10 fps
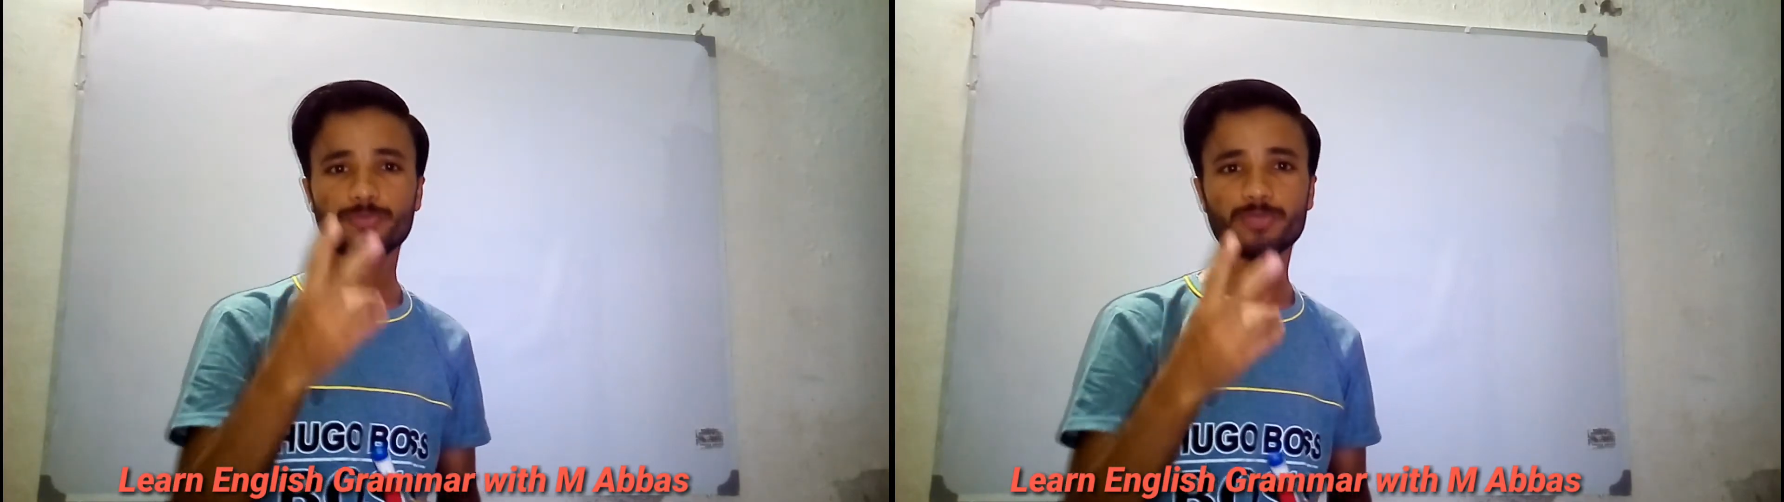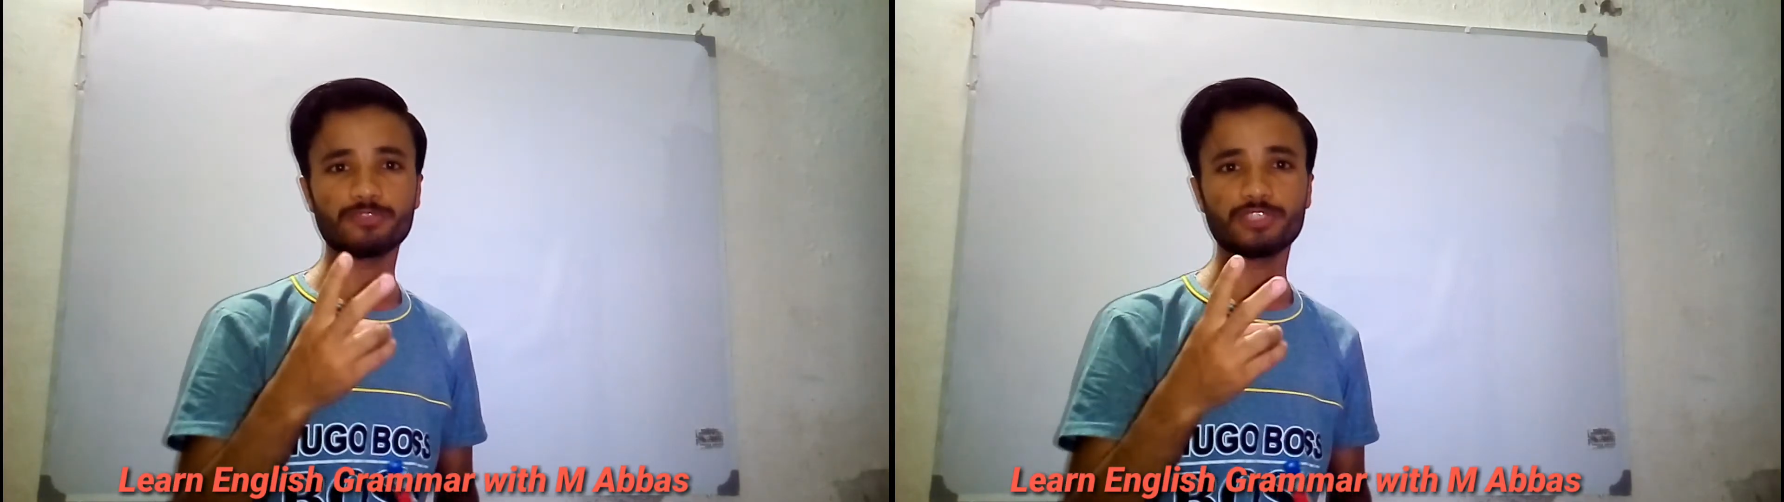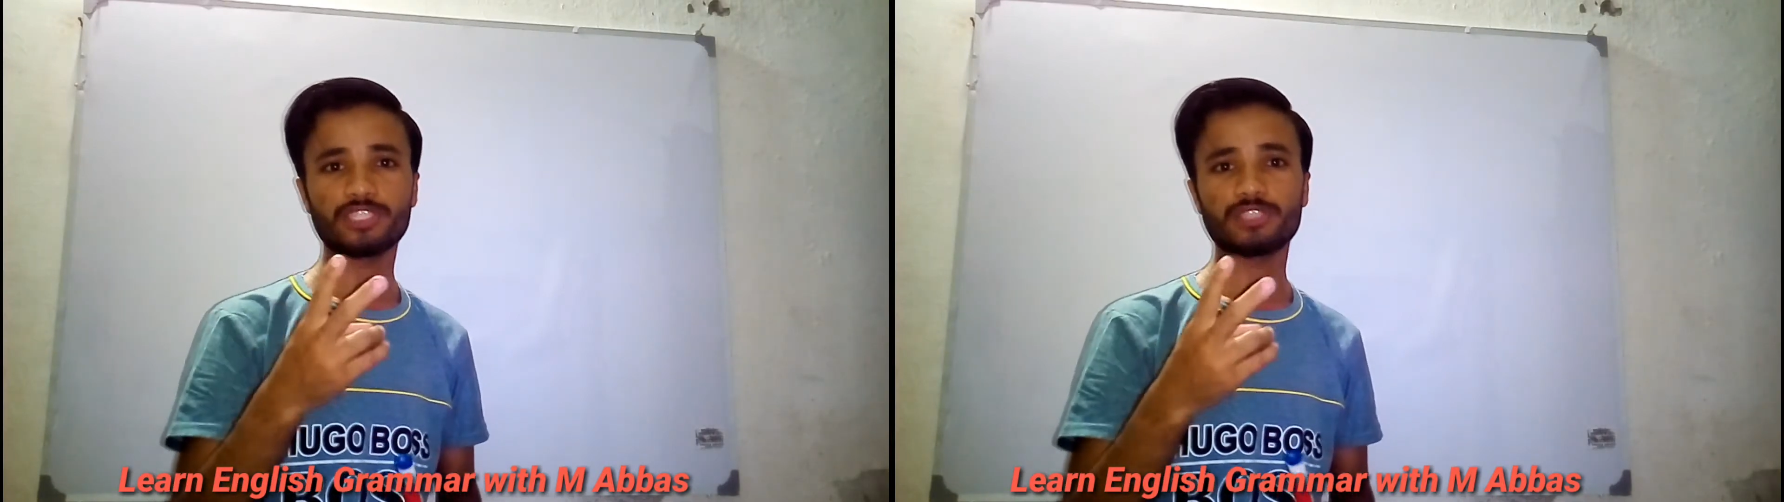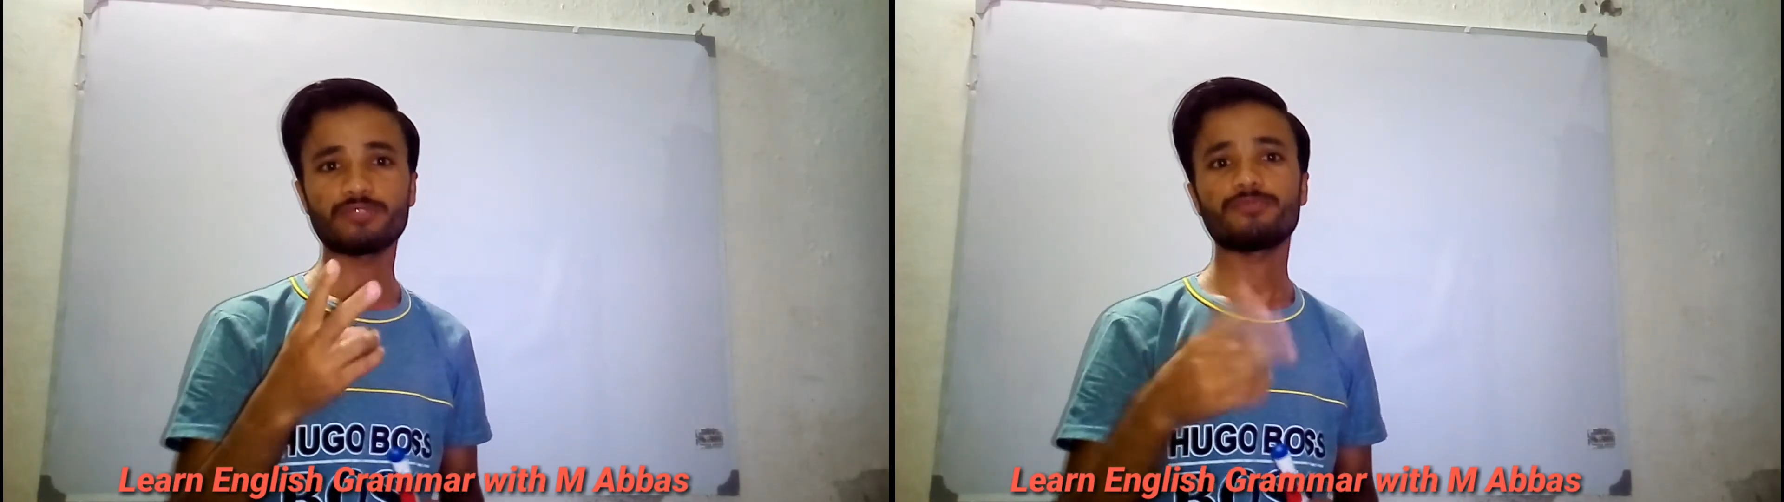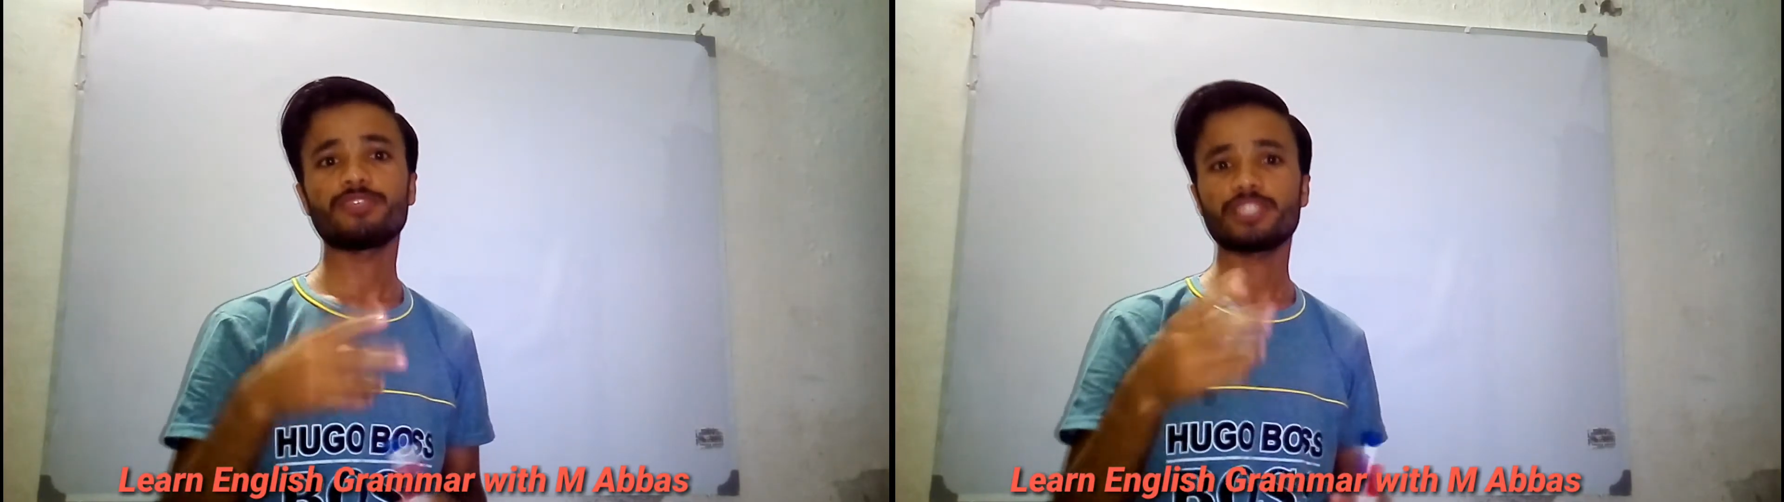prepositions
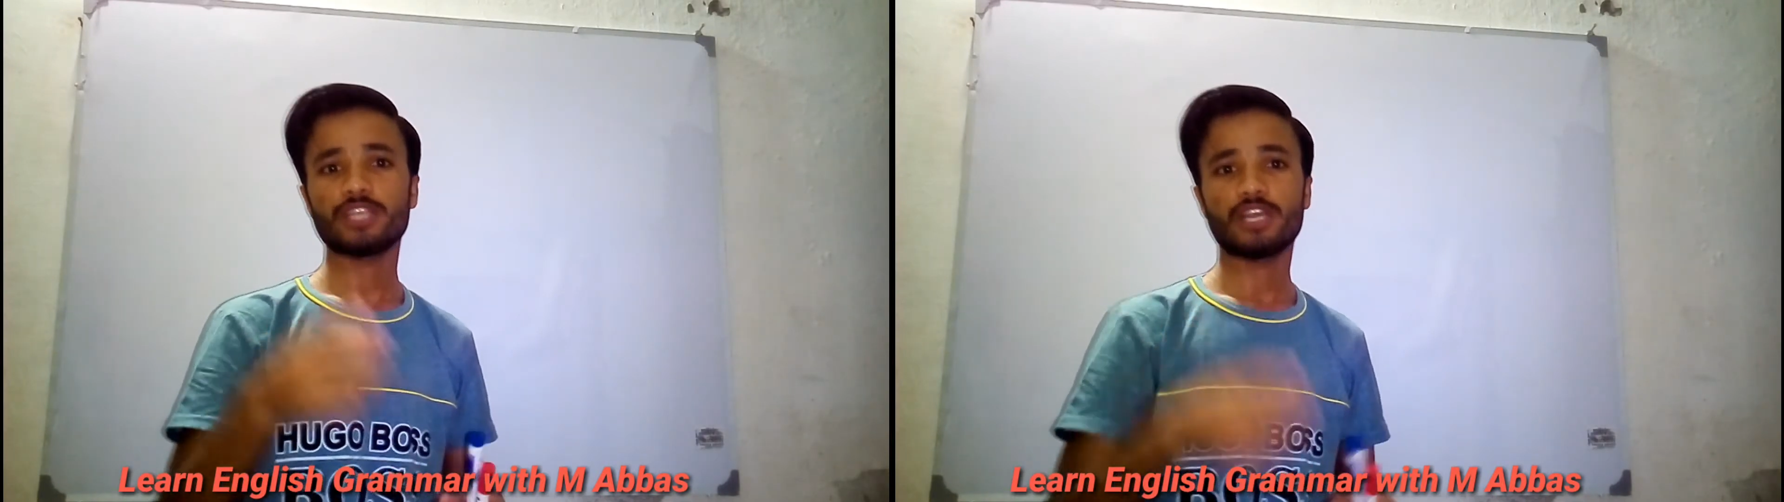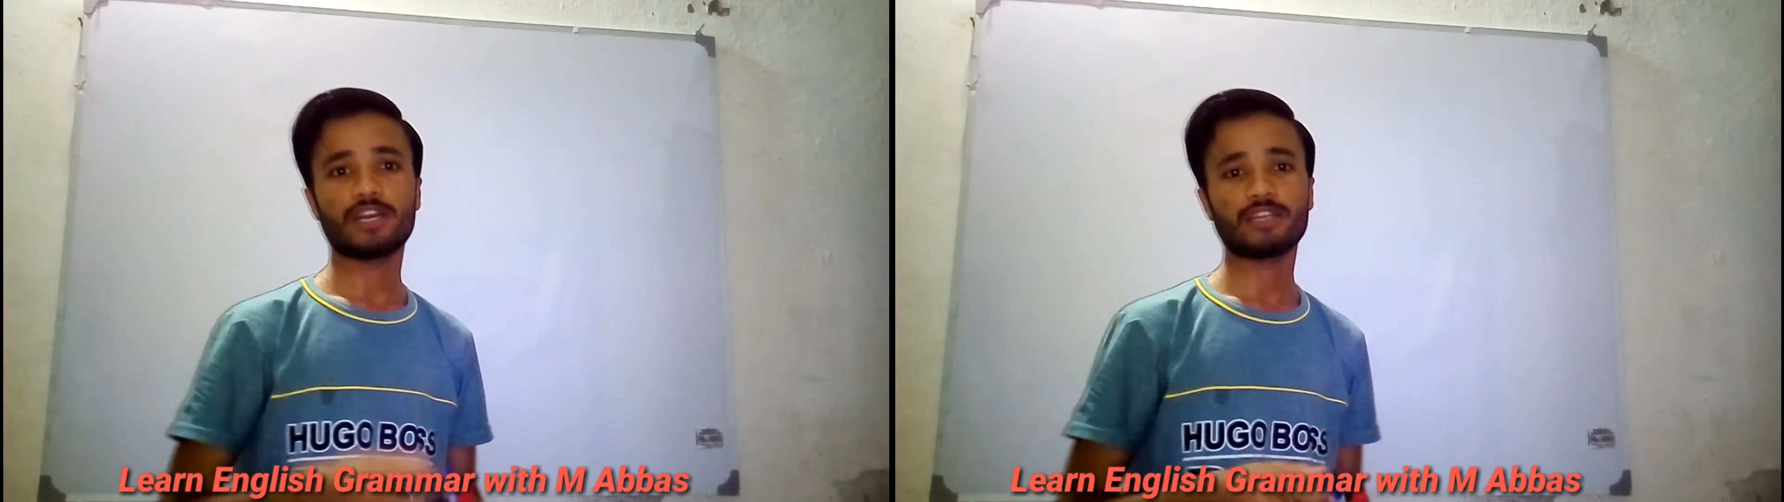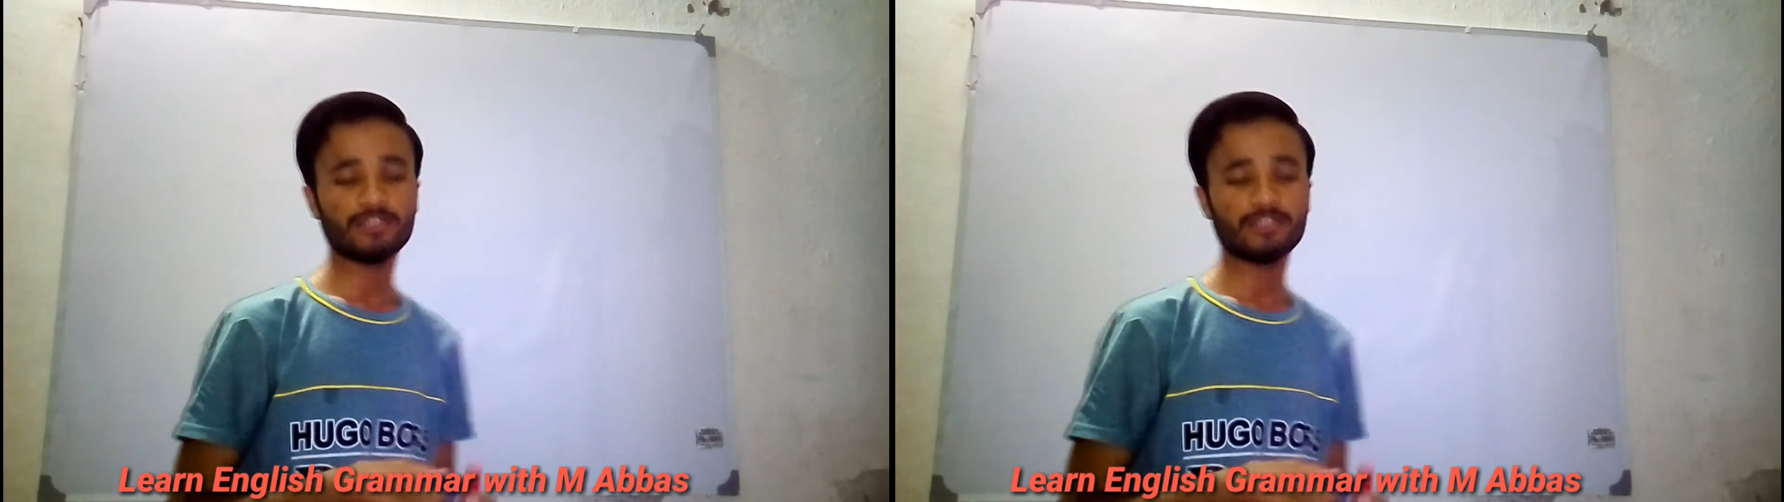which are